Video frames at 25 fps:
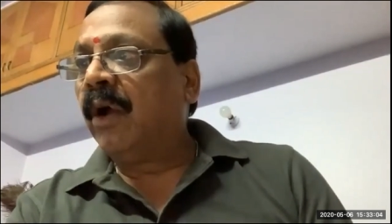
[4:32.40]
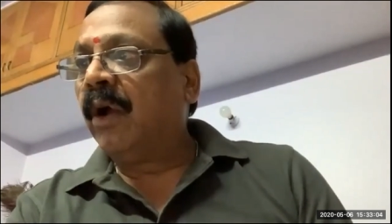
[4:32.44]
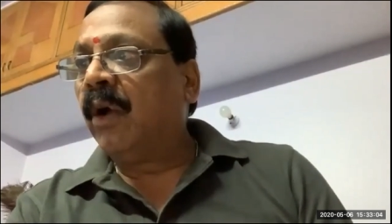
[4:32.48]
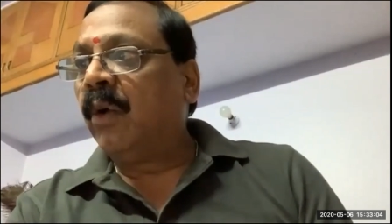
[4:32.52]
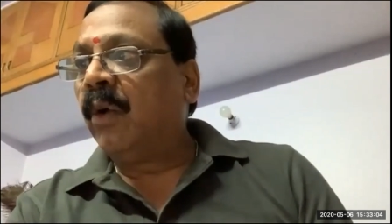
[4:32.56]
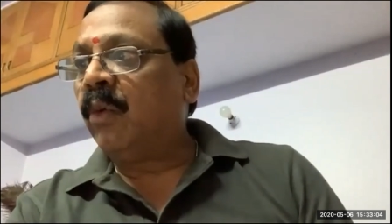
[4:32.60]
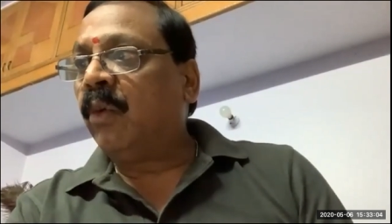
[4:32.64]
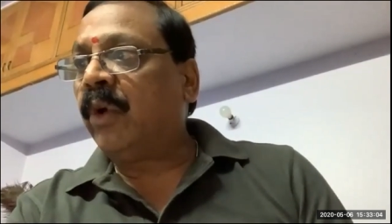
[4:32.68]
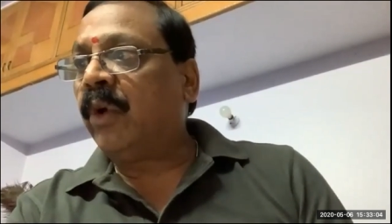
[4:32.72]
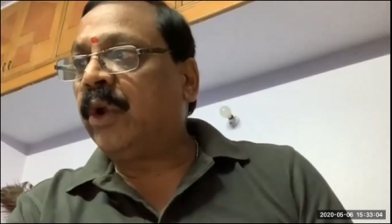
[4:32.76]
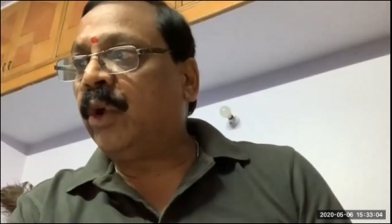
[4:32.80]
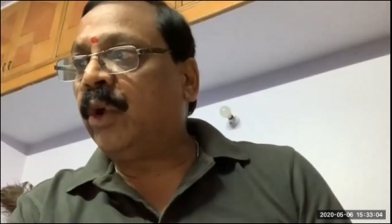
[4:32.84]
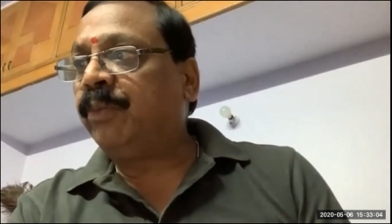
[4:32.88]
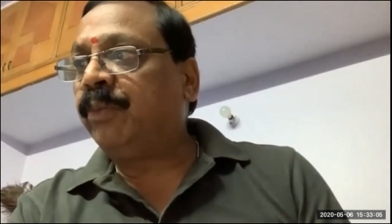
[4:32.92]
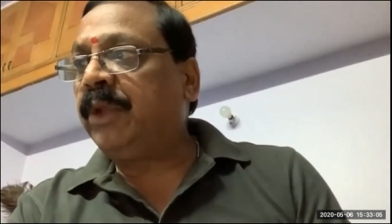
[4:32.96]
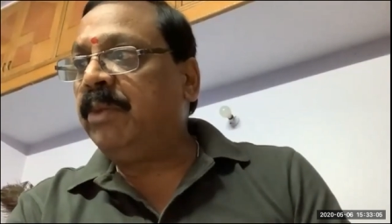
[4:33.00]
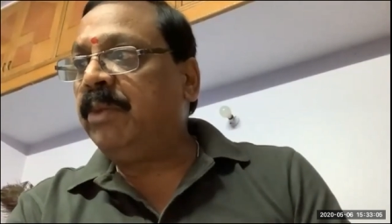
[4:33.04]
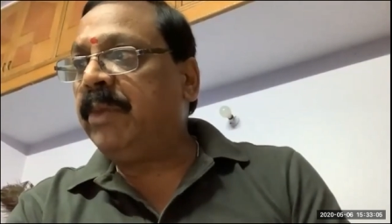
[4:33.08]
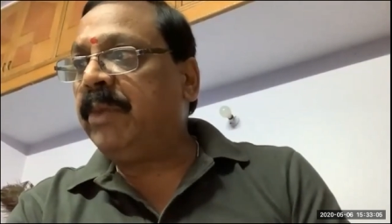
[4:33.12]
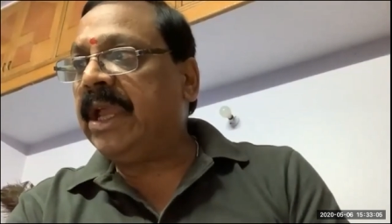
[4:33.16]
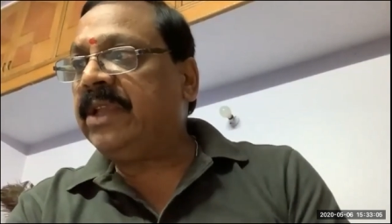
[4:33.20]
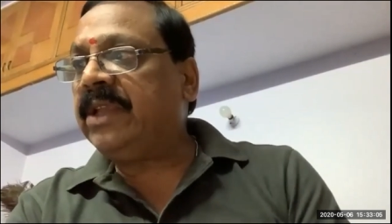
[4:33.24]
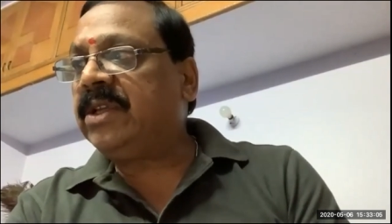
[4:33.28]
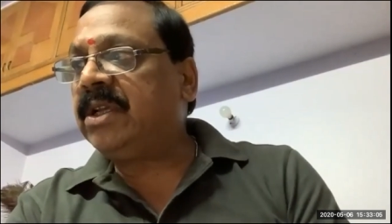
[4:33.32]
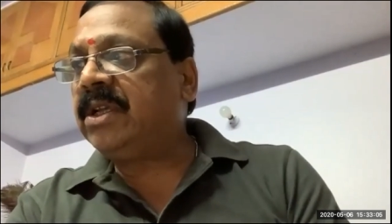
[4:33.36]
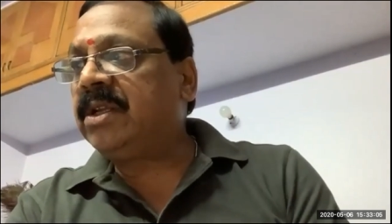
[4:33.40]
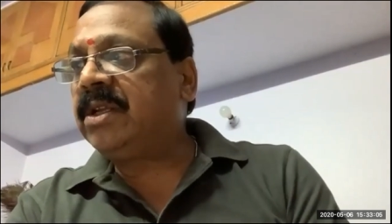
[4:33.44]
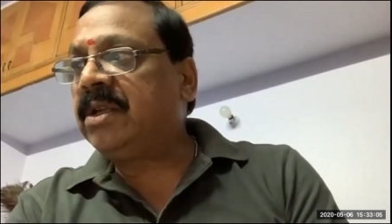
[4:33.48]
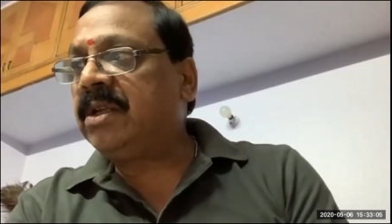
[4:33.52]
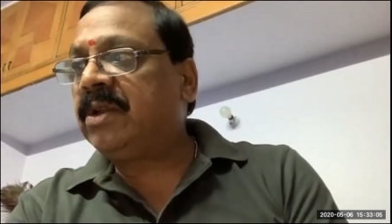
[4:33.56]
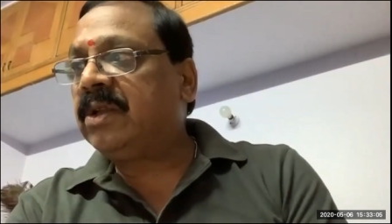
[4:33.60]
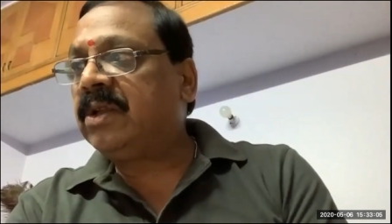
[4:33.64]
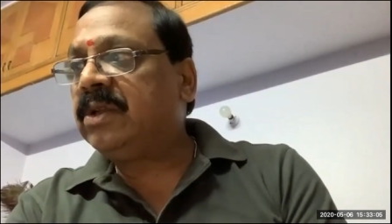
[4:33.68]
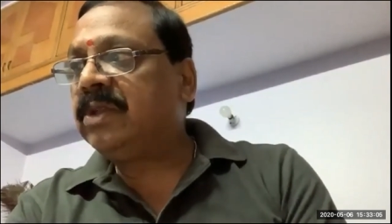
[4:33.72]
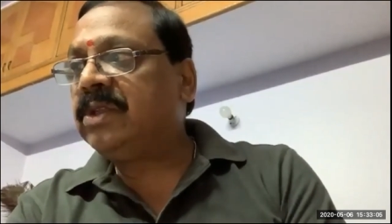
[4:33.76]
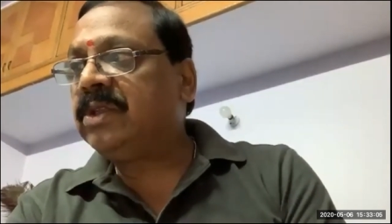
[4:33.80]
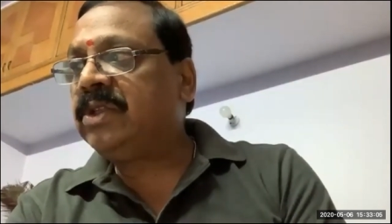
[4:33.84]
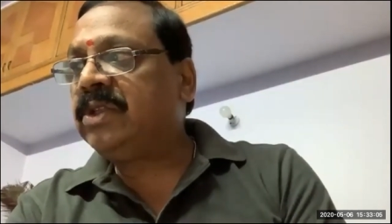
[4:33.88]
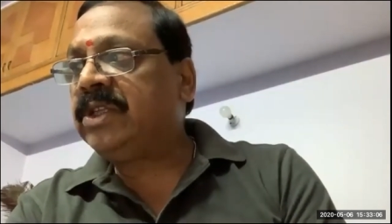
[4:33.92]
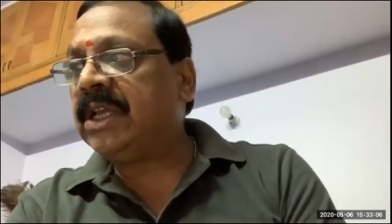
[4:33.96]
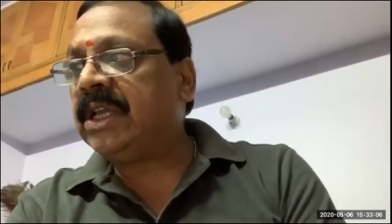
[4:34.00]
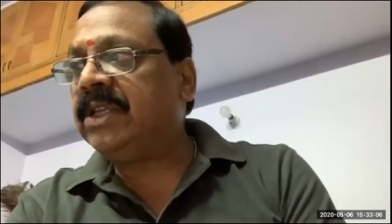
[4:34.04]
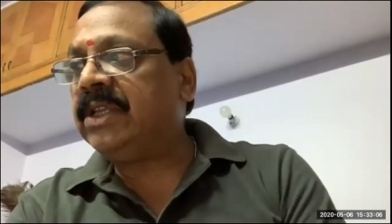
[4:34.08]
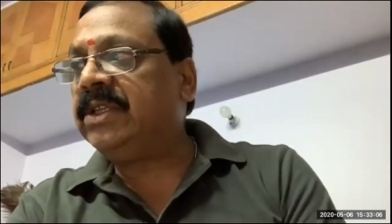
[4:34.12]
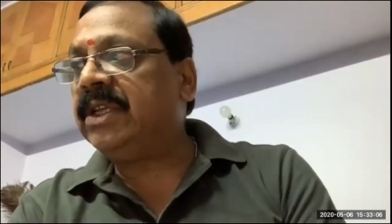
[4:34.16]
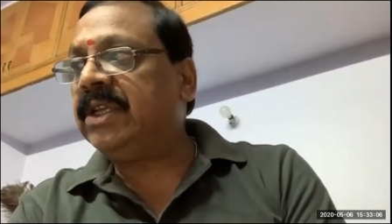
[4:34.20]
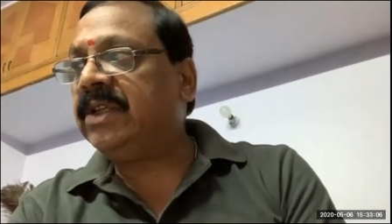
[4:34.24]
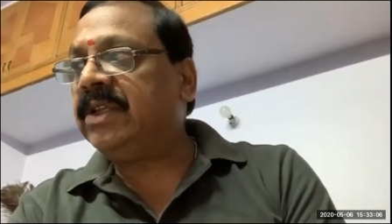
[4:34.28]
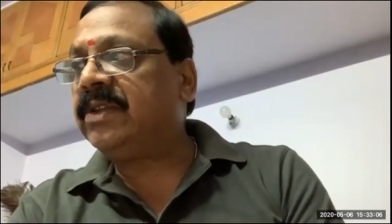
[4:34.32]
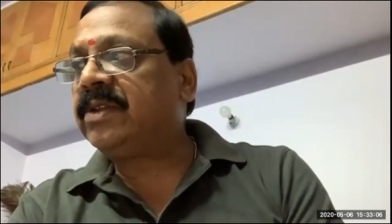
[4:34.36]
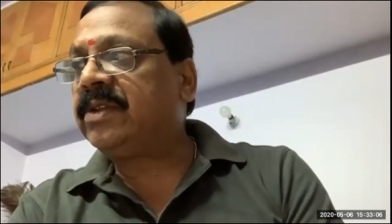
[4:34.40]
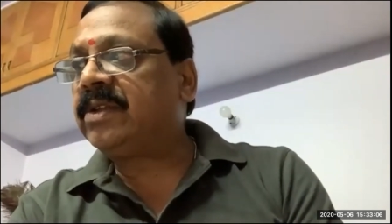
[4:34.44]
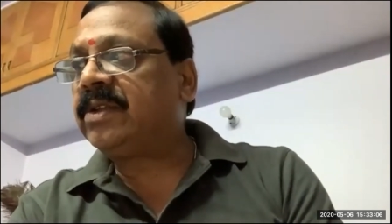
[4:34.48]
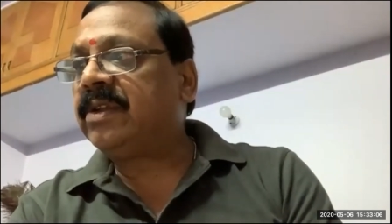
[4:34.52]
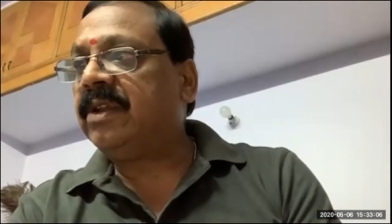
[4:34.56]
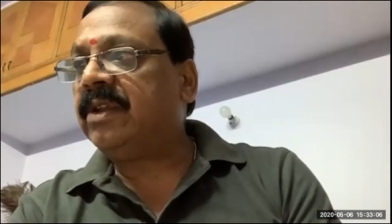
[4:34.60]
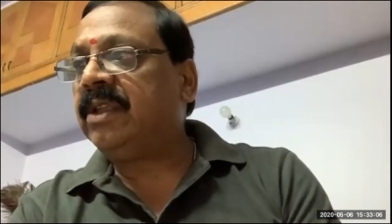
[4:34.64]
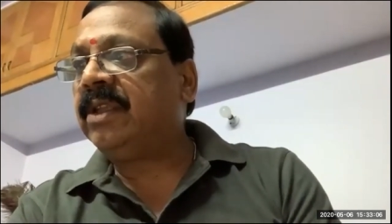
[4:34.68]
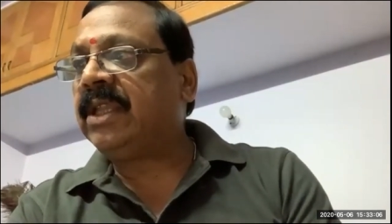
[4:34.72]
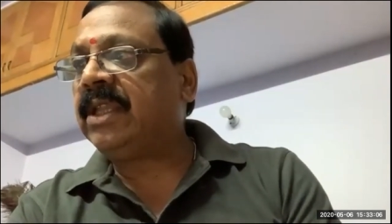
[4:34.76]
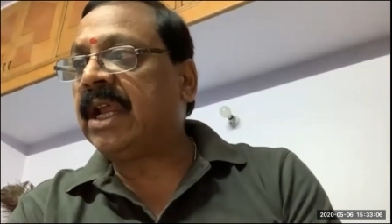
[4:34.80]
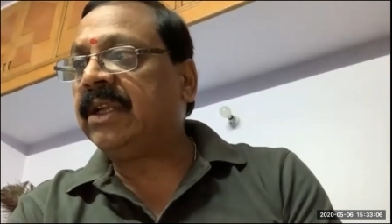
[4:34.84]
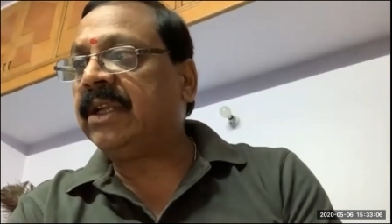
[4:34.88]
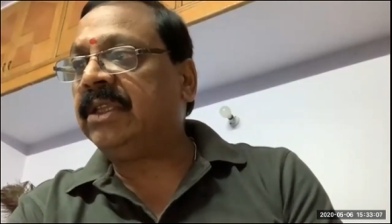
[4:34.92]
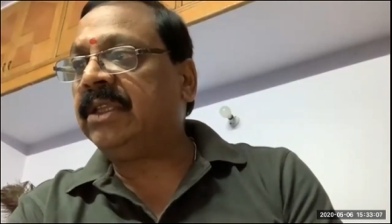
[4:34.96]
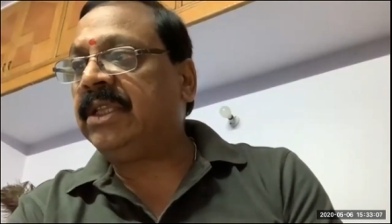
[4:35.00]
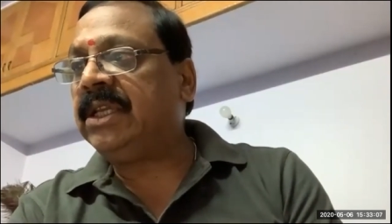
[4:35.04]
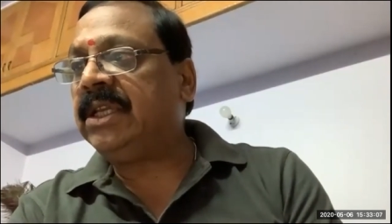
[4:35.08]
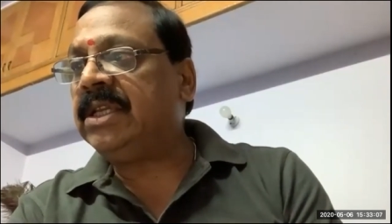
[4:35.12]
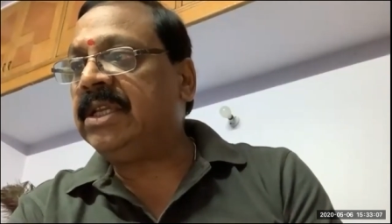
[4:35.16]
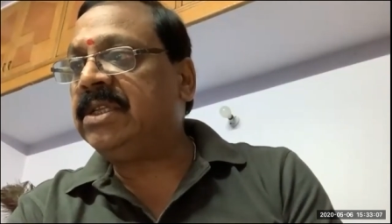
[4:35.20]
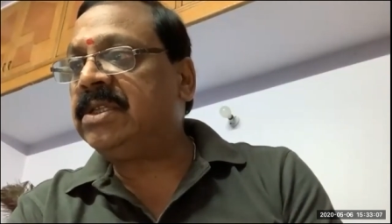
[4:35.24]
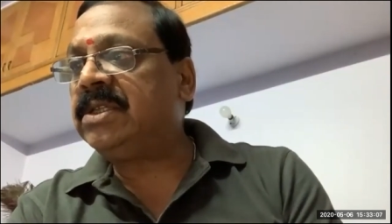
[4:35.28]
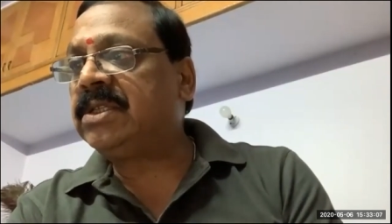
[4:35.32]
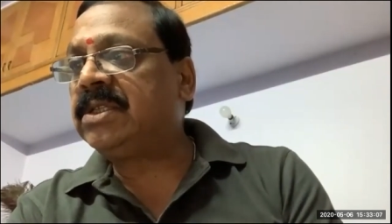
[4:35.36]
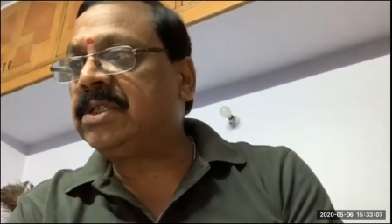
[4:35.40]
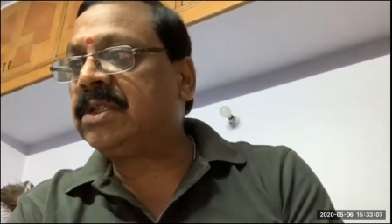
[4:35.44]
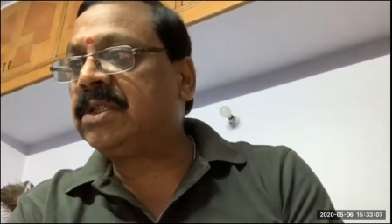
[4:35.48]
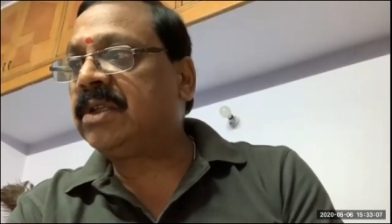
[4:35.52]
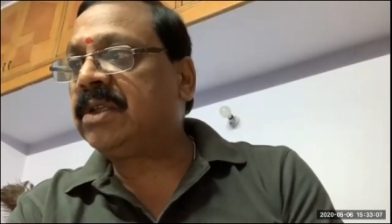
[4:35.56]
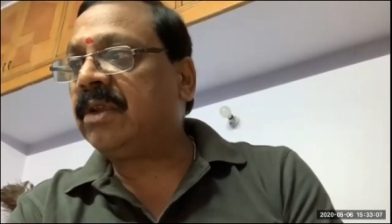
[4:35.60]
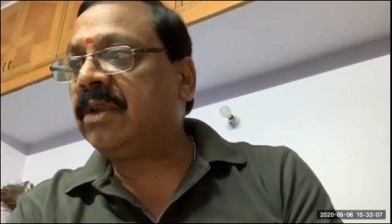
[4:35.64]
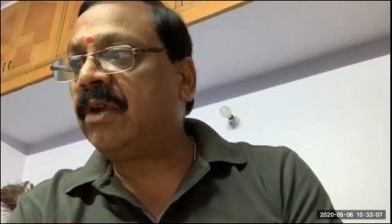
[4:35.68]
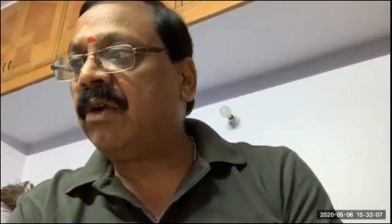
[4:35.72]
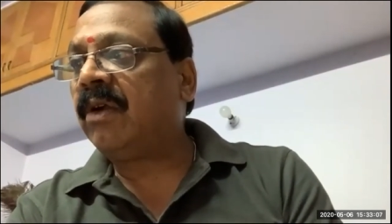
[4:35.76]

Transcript: one of the major changes that these